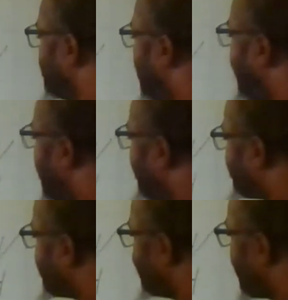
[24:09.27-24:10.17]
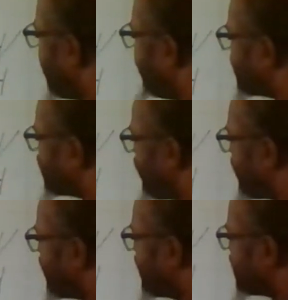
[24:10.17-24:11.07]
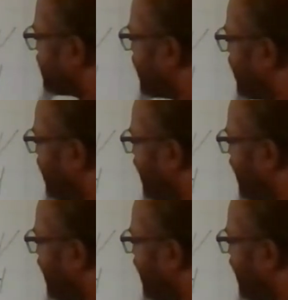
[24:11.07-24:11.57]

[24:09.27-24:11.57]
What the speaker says: I have to do inverse operation.